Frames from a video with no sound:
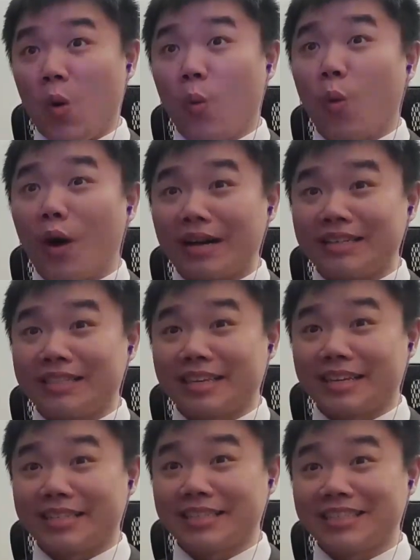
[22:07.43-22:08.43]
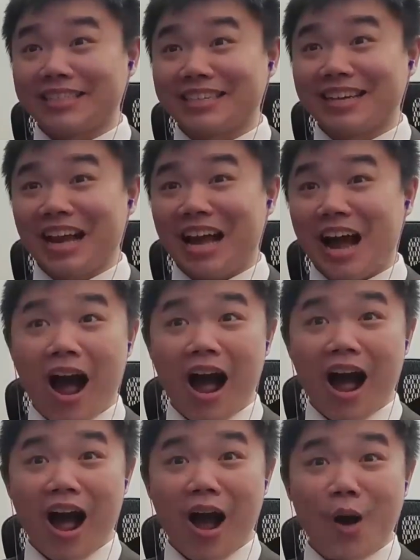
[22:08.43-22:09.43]
What is this?
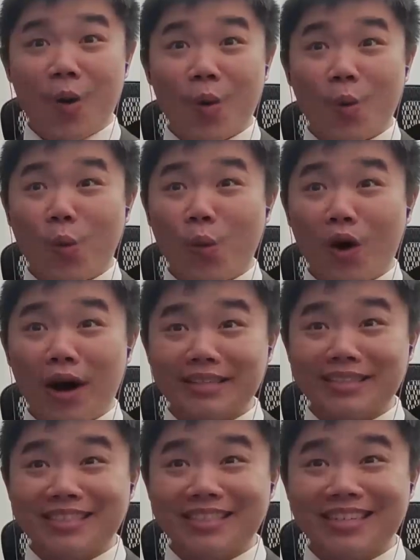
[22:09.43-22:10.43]
What?